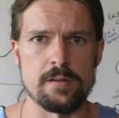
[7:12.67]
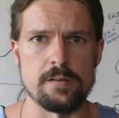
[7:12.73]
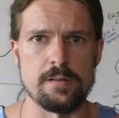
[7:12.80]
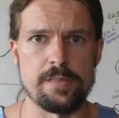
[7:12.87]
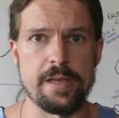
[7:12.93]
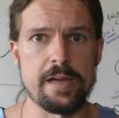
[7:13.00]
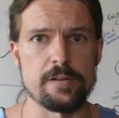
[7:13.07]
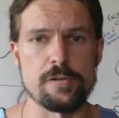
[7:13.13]

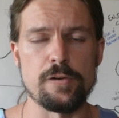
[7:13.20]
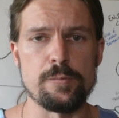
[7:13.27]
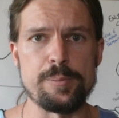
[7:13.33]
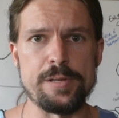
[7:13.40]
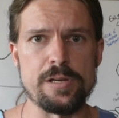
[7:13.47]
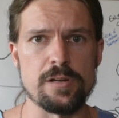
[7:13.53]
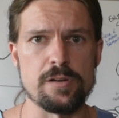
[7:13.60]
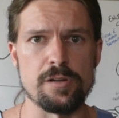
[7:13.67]
That could
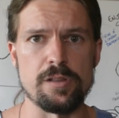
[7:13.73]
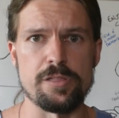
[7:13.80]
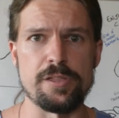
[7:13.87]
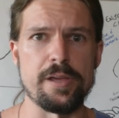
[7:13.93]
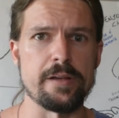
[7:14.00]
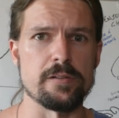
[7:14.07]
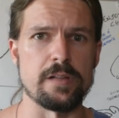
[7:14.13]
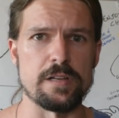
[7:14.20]
be a good
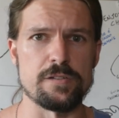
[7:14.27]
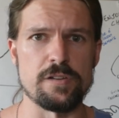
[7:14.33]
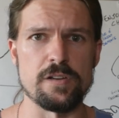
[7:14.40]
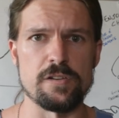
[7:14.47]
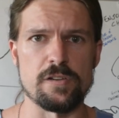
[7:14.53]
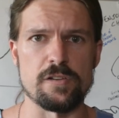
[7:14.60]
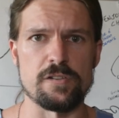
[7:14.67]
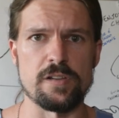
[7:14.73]
thing. Like
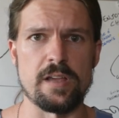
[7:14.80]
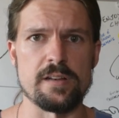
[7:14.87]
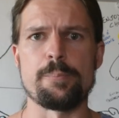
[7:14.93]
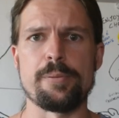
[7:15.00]
Jesus said,